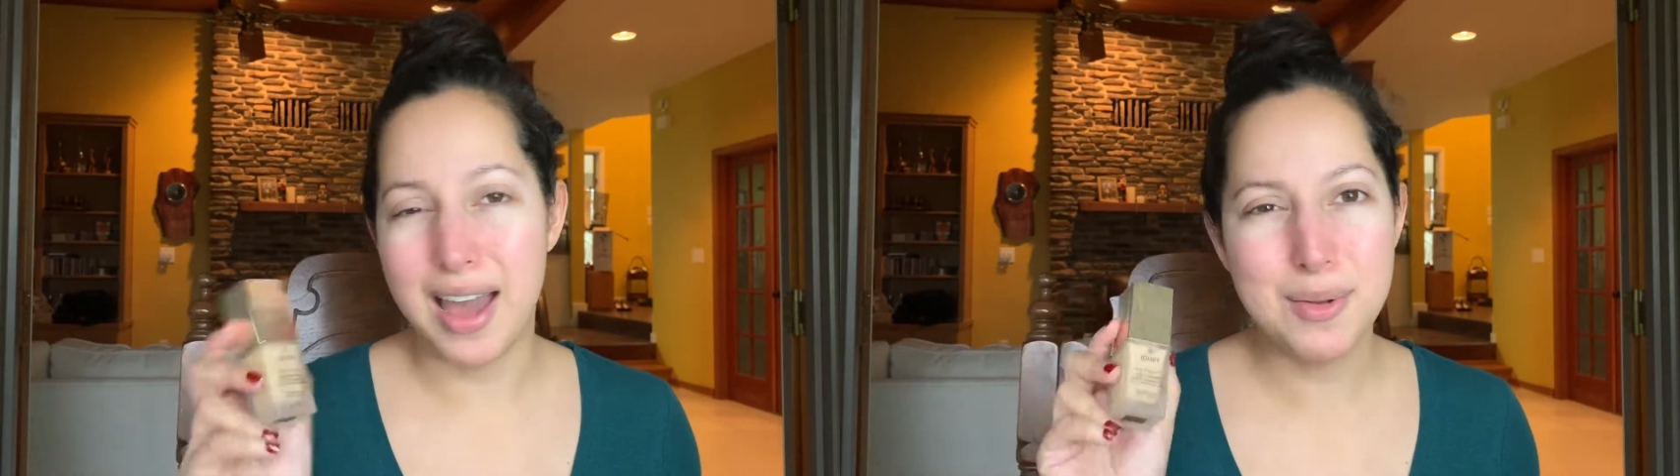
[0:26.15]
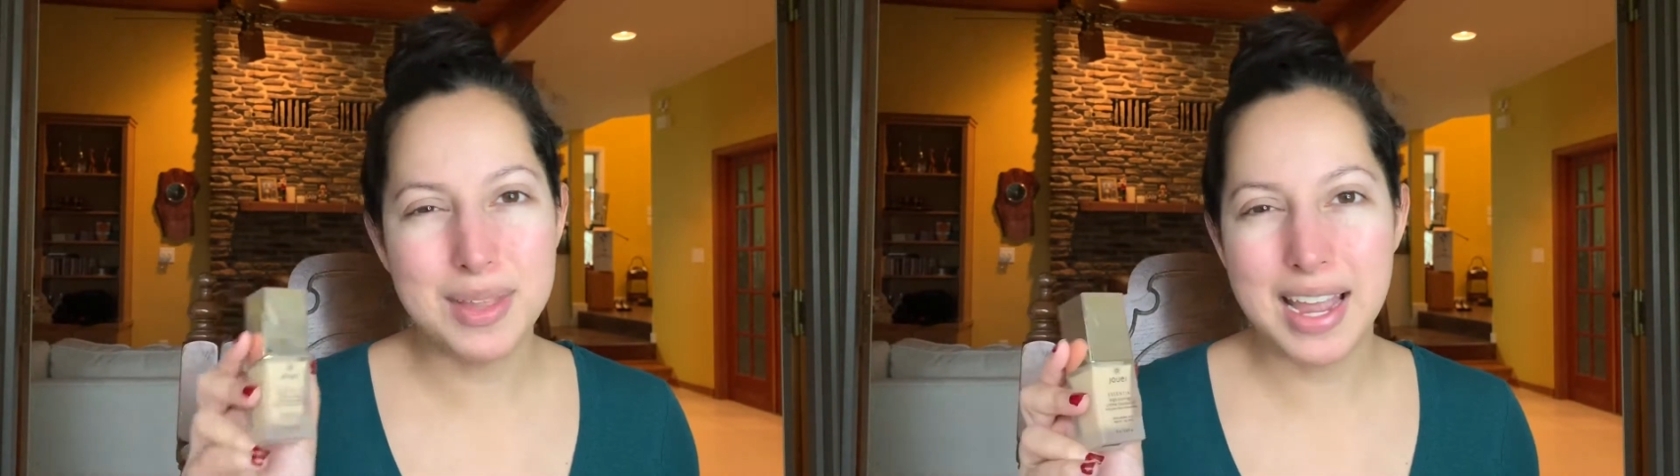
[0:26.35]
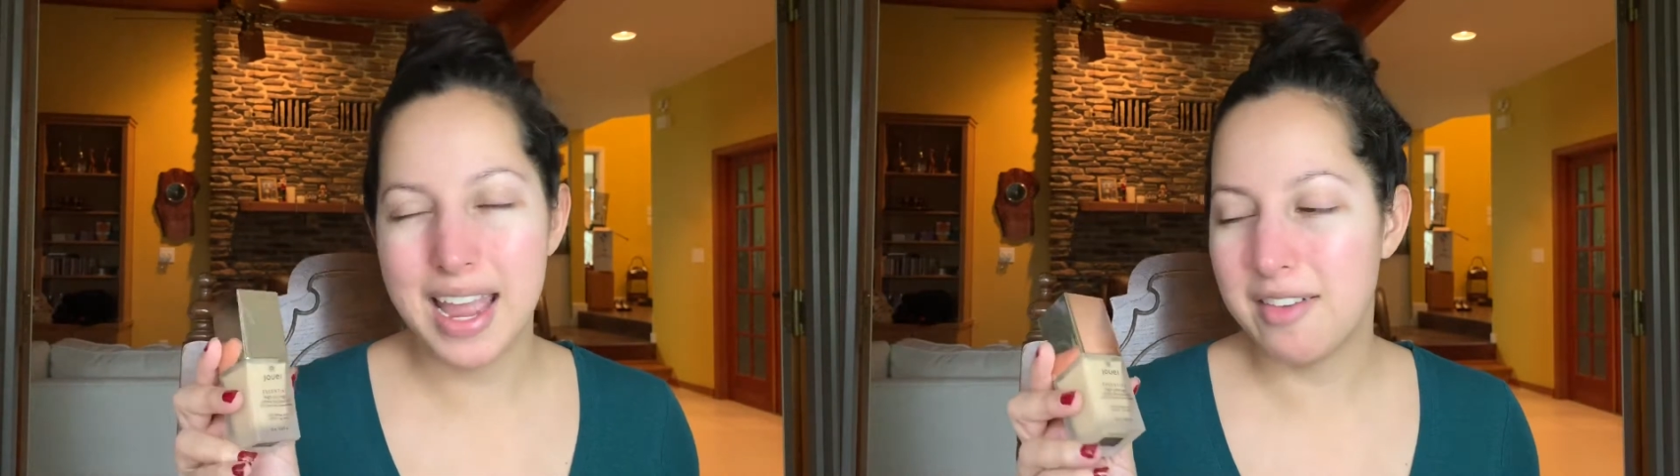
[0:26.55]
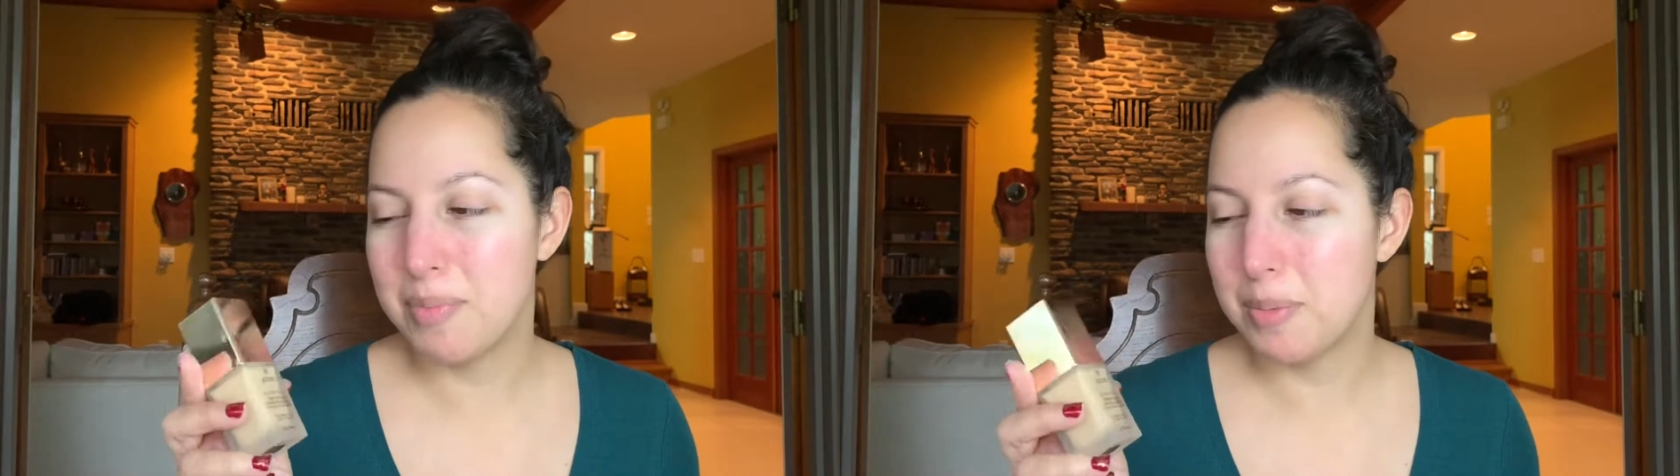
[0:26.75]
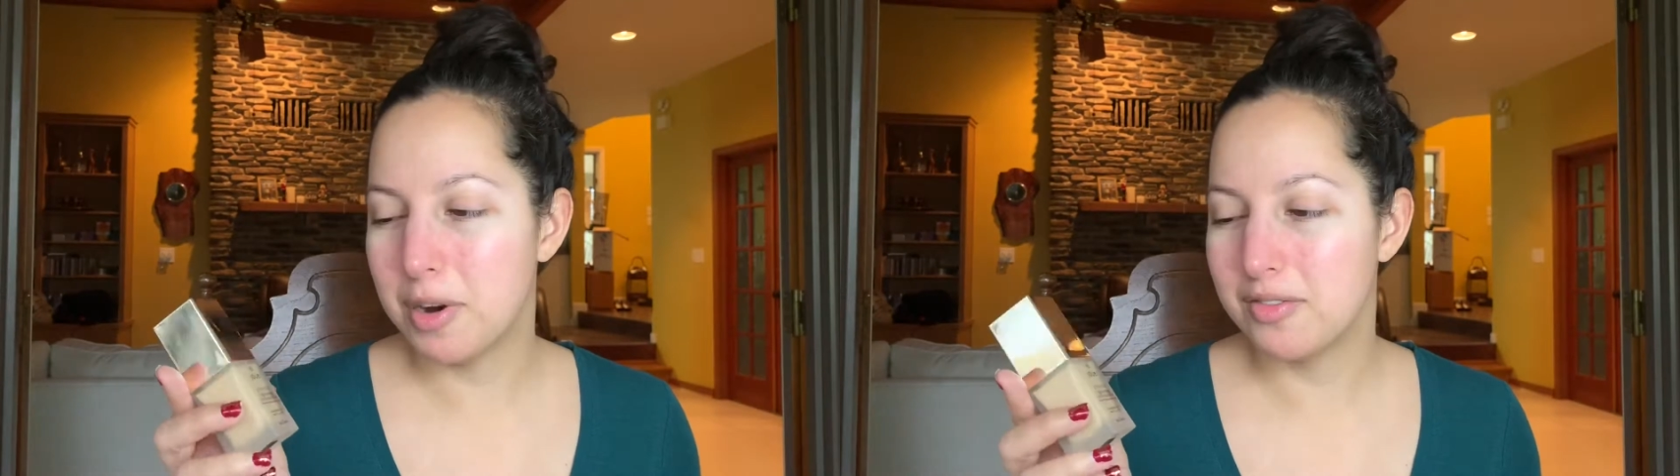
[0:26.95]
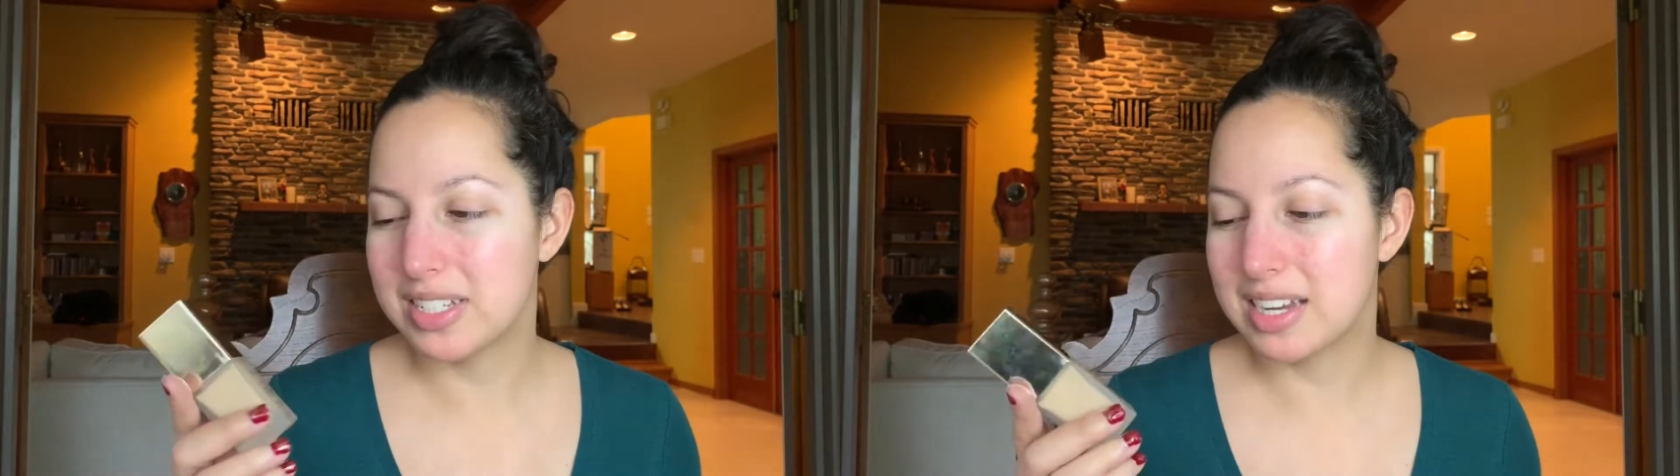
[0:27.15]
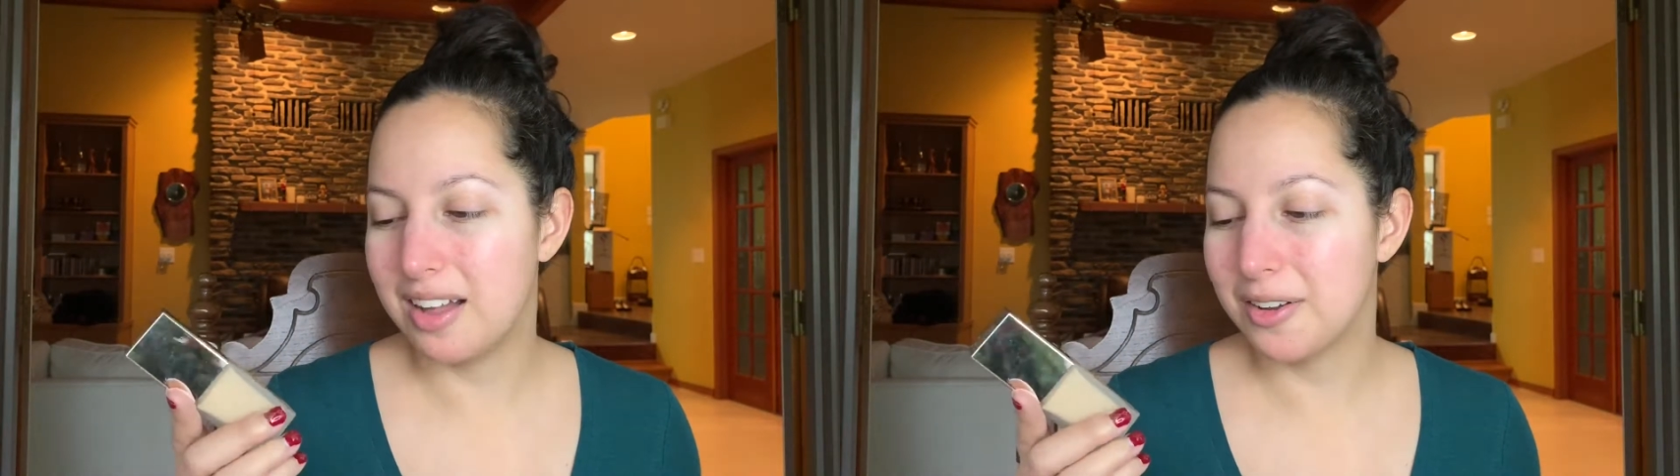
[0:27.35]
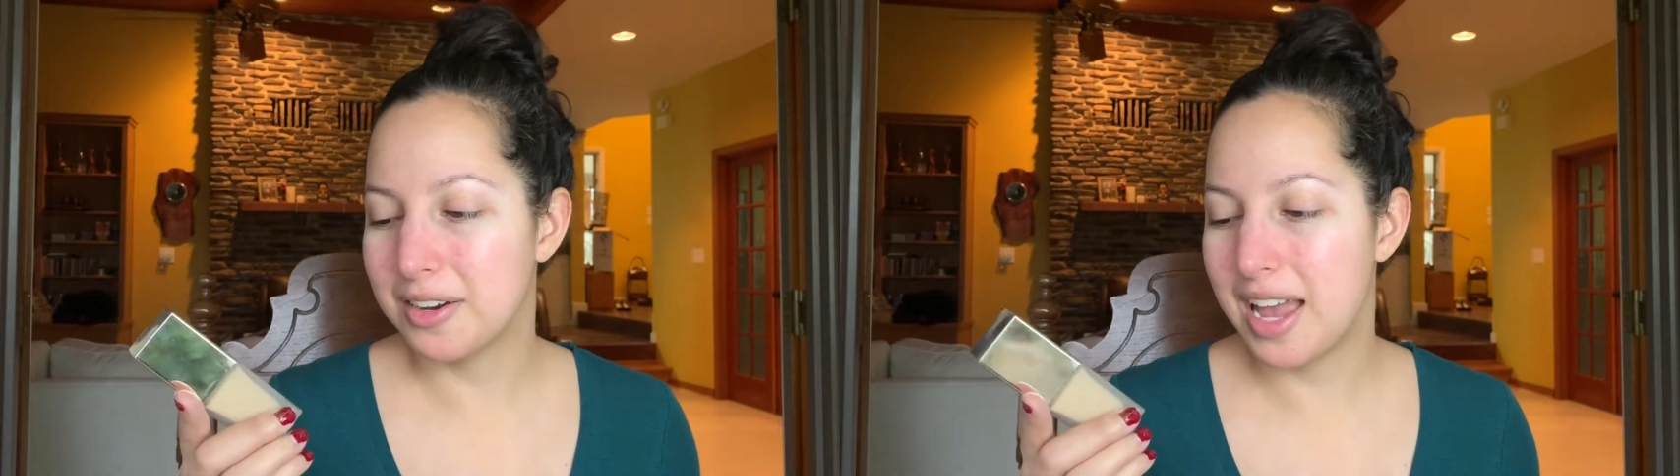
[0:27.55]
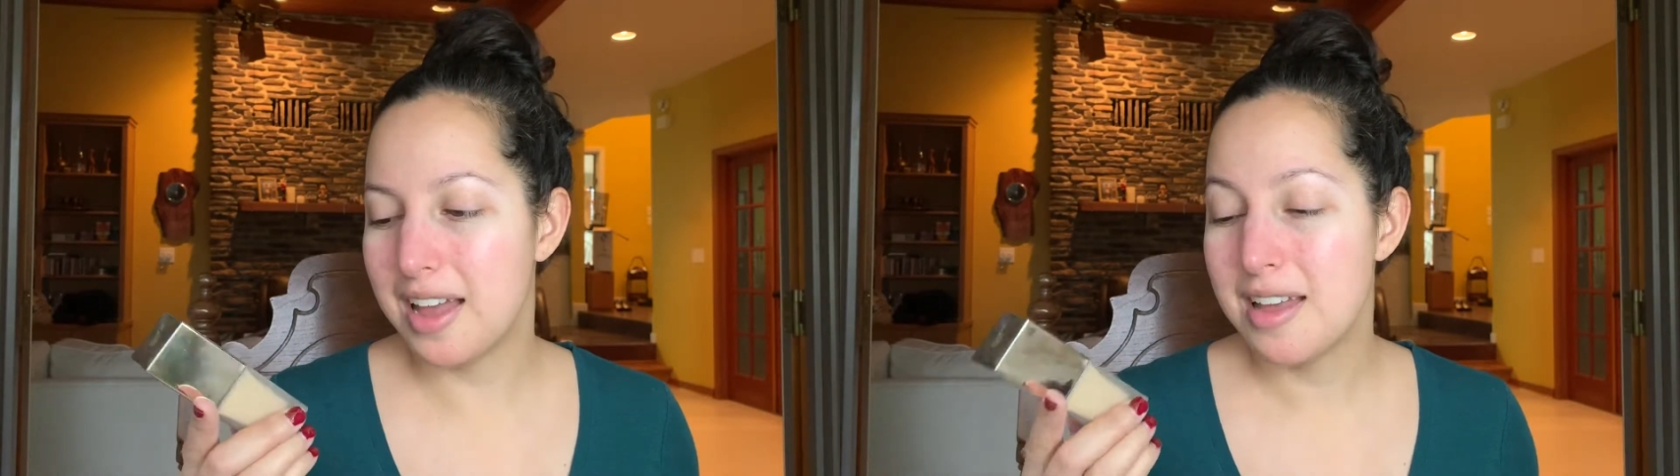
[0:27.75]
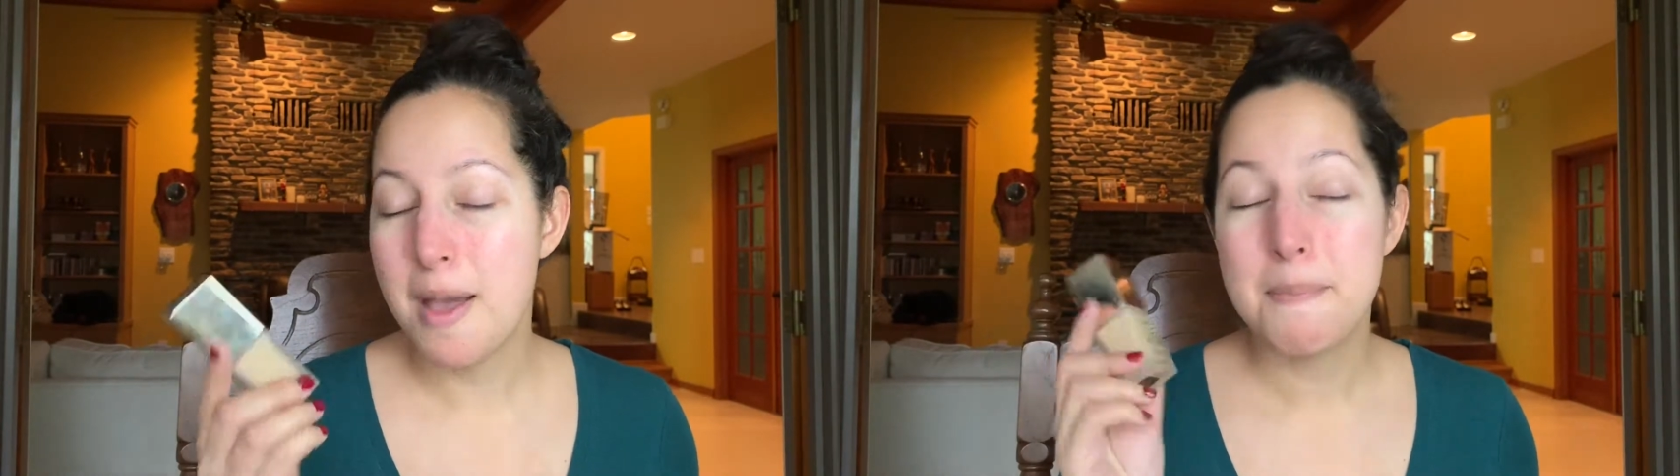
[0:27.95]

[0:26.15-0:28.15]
I don't think I have my perfect color yet,